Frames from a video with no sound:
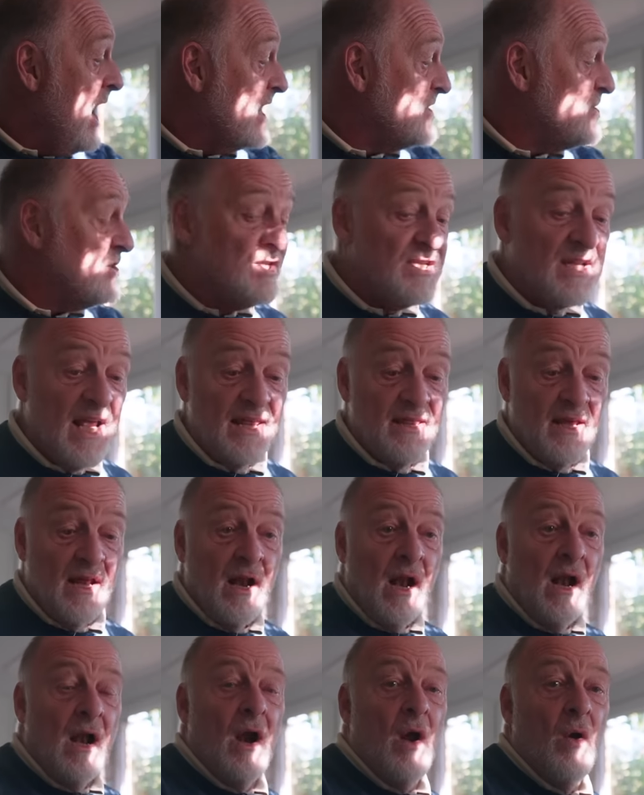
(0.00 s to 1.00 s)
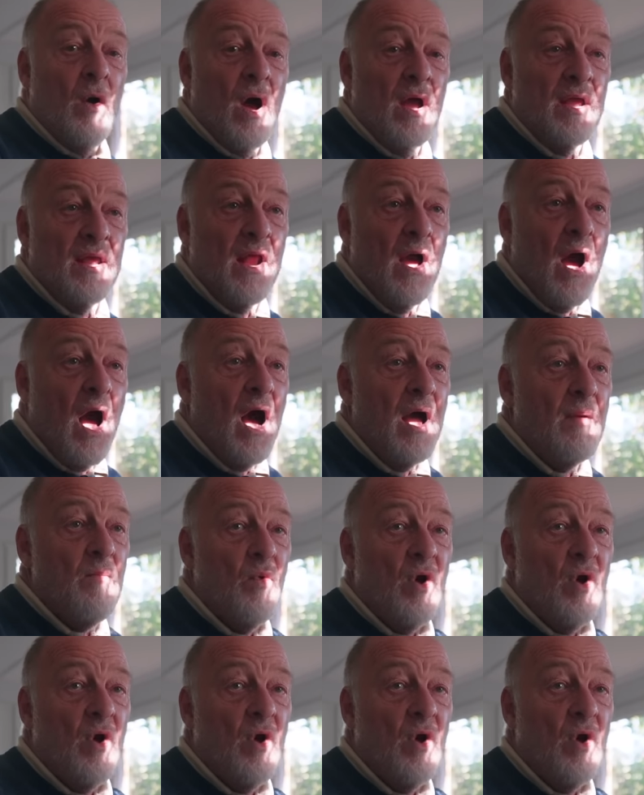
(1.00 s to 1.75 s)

I should say that you know, I'm